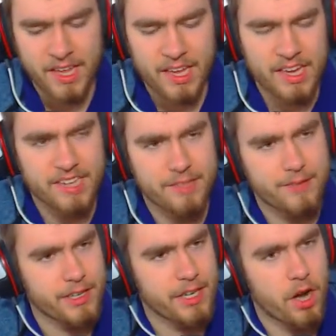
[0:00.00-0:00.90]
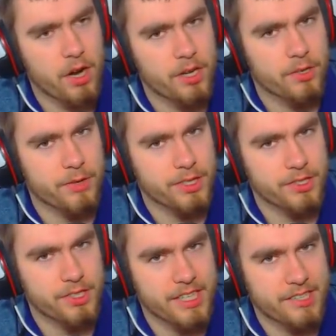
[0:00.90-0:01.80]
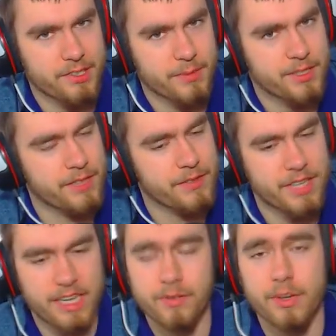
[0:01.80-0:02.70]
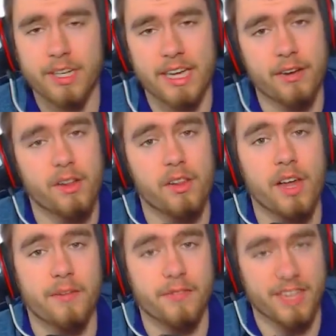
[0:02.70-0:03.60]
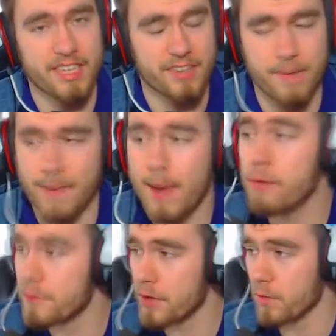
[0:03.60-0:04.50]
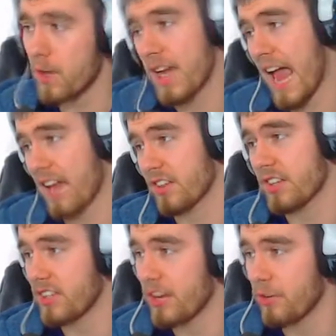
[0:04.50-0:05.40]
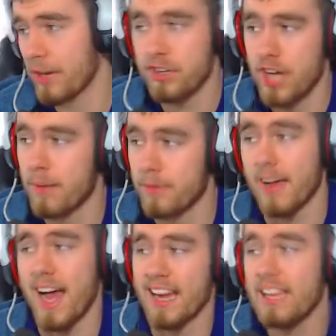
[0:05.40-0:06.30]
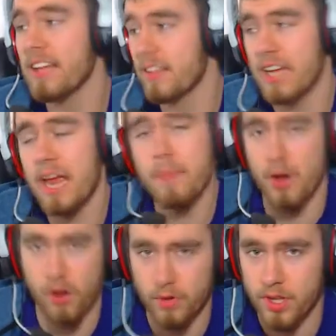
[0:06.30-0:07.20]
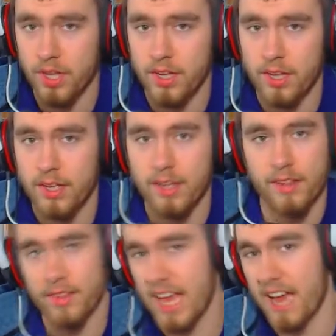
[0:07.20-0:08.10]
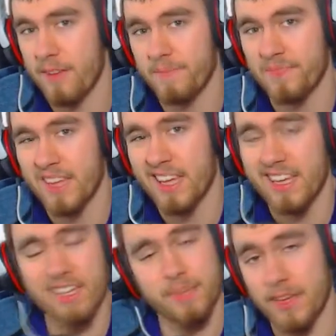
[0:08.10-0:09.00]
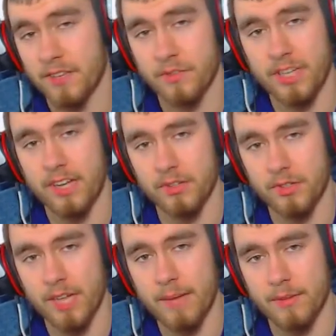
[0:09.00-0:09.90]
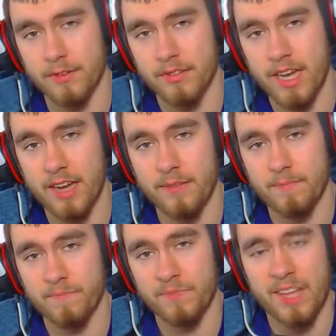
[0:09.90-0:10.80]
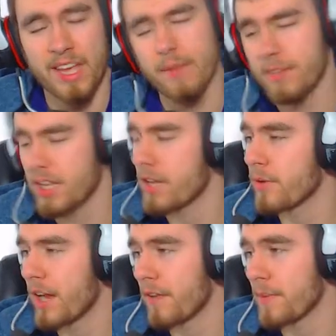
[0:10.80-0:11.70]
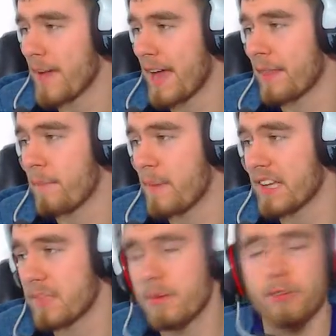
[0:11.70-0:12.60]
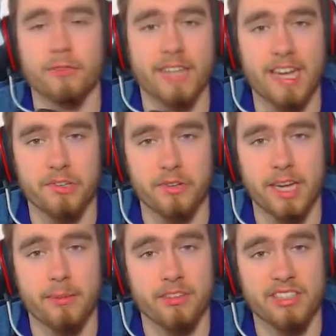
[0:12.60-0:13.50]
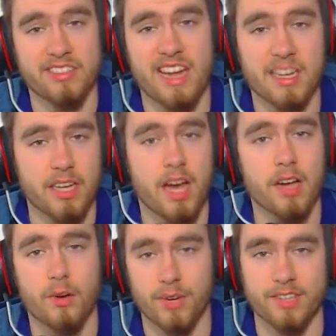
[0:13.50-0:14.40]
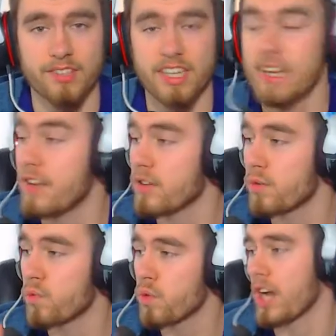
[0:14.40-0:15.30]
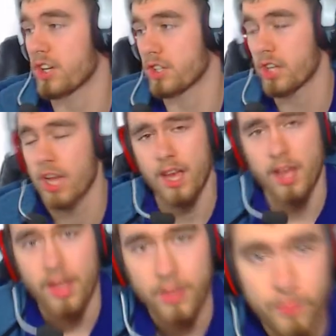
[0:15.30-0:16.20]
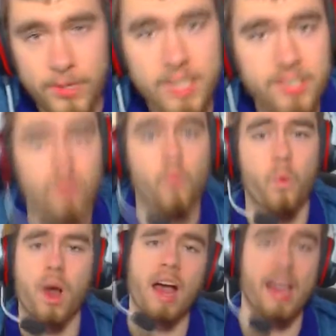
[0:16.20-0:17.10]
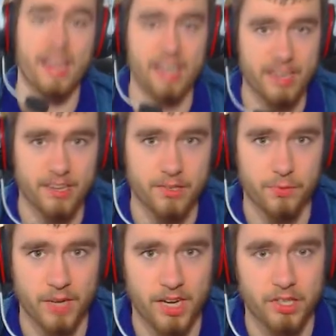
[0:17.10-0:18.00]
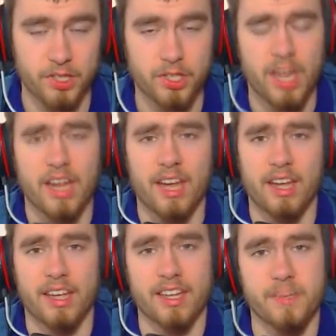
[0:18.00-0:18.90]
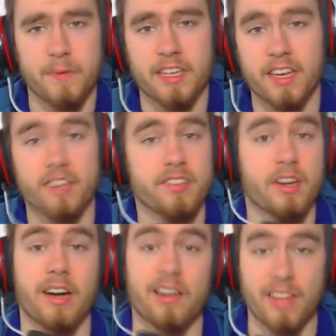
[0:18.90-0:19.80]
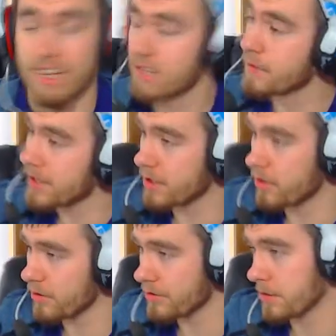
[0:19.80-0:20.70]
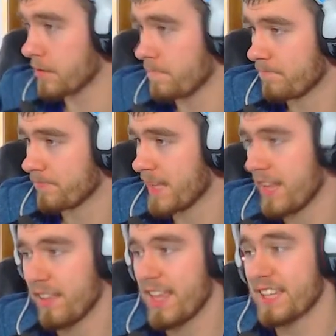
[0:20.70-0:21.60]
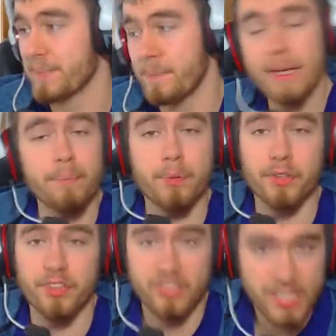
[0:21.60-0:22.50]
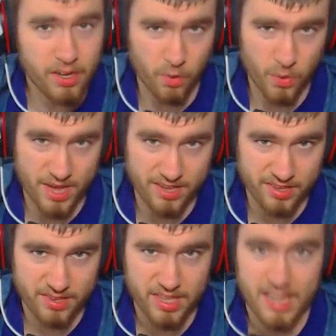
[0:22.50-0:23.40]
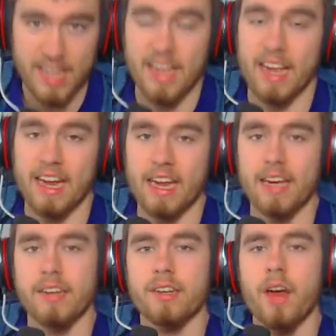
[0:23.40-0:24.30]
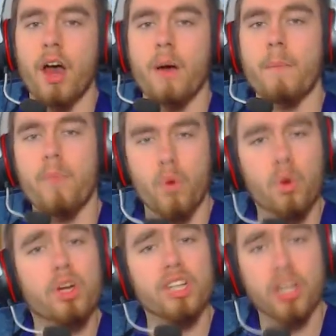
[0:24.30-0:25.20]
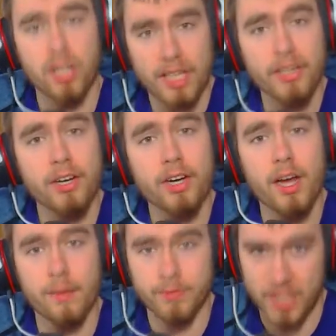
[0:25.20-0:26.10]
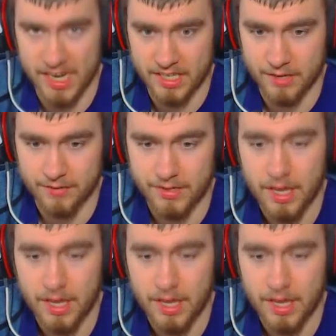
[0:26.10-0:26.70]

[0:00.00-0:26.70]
is a very hard question to answer because you have to take into account a lot of things, and Battlefield 1 actually does a great job of hiding the game mode that is best for casual gamers. And let me tell you right off the bat, the best mode for casual gamers is not Conquest, it is Rush. The reason why it is Rush is because there are less vehicles, less people to deal with, and more clear objectives.